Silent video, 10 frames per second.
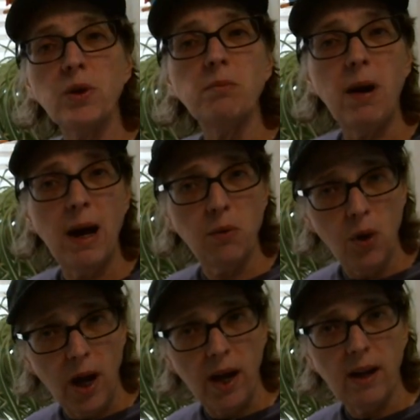one by
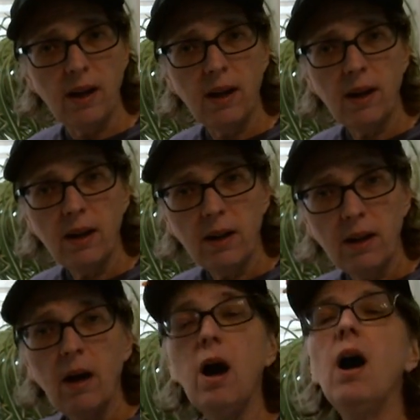what?
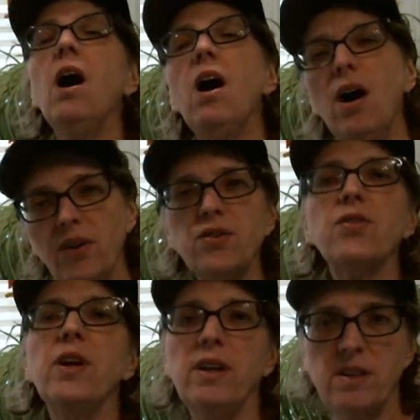
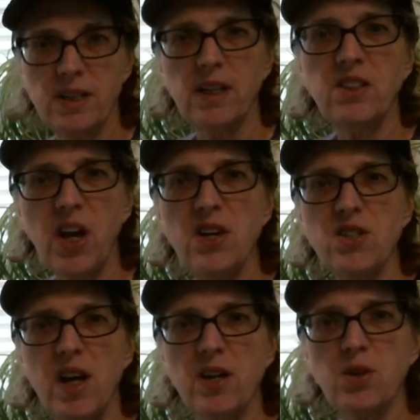100 to
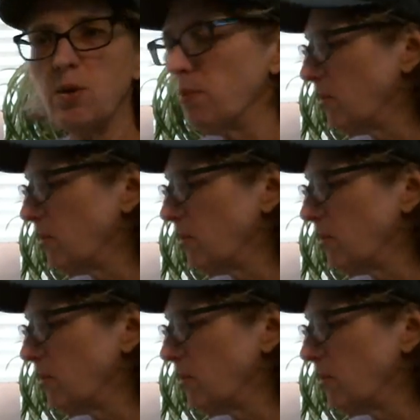change that to a